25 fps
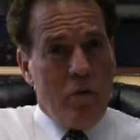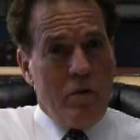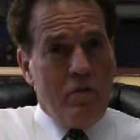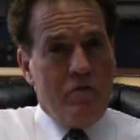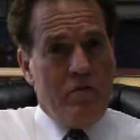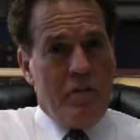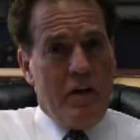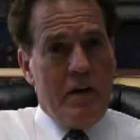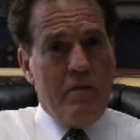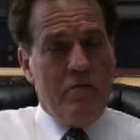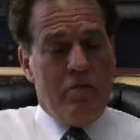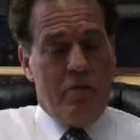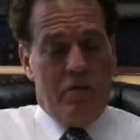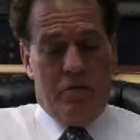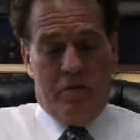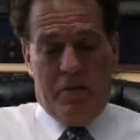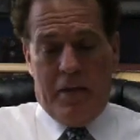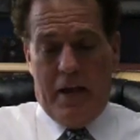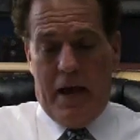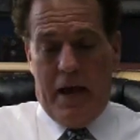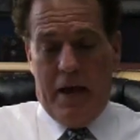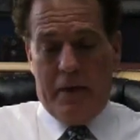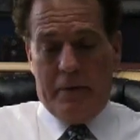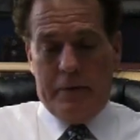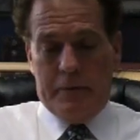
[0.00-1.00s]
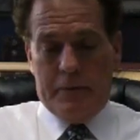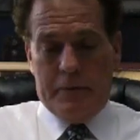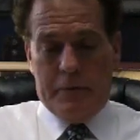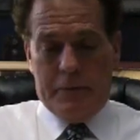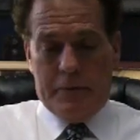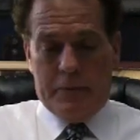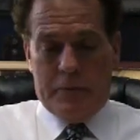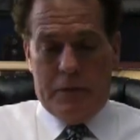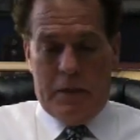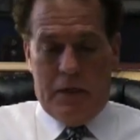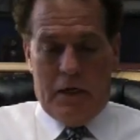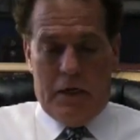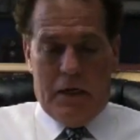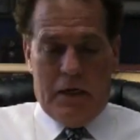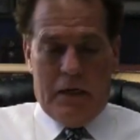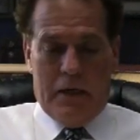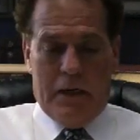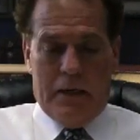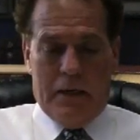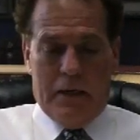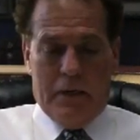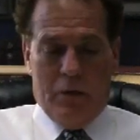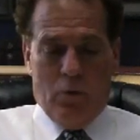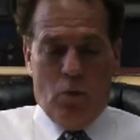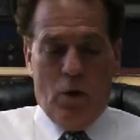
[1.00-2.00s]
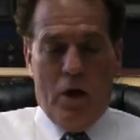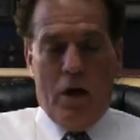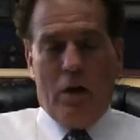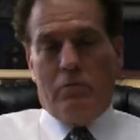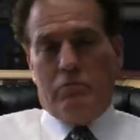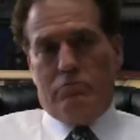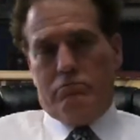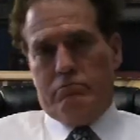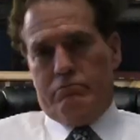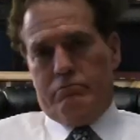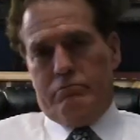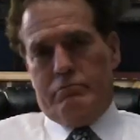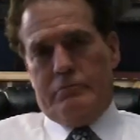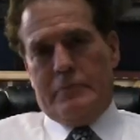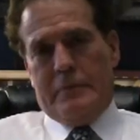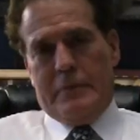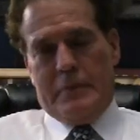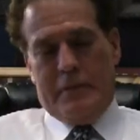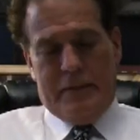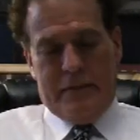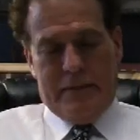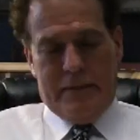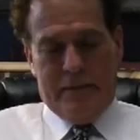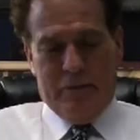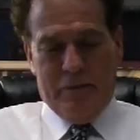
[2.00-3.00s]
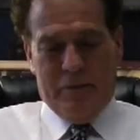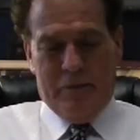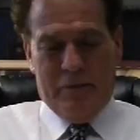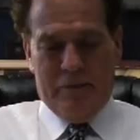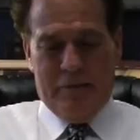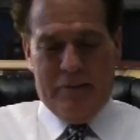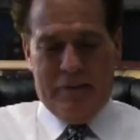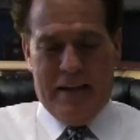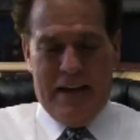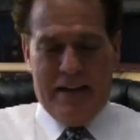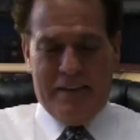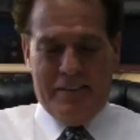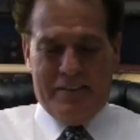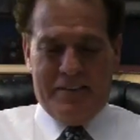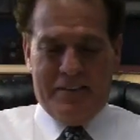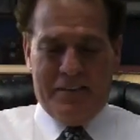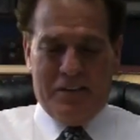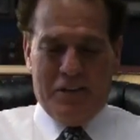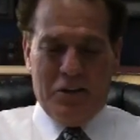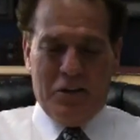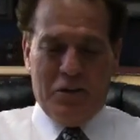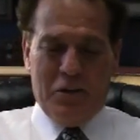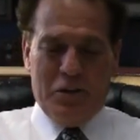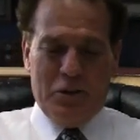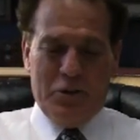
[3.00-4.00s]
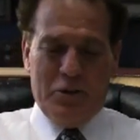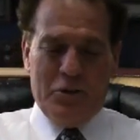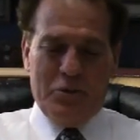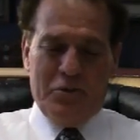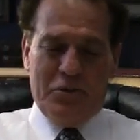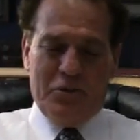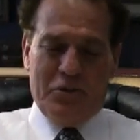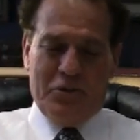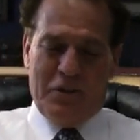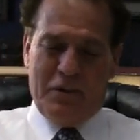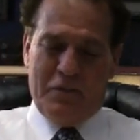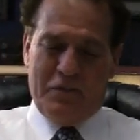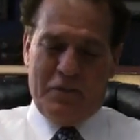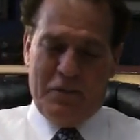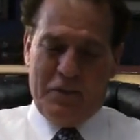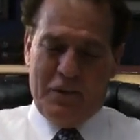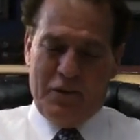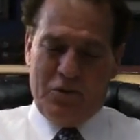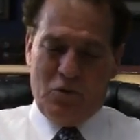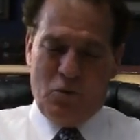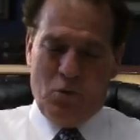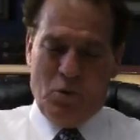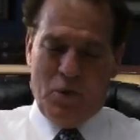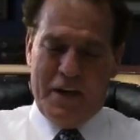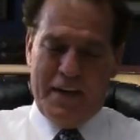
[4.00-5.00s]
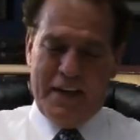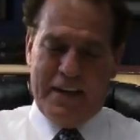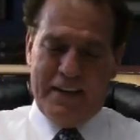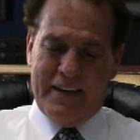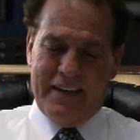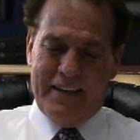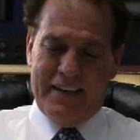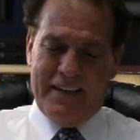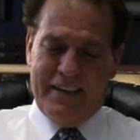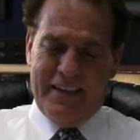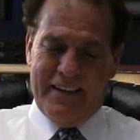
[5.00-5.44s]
in favor of that. That concludes for this week.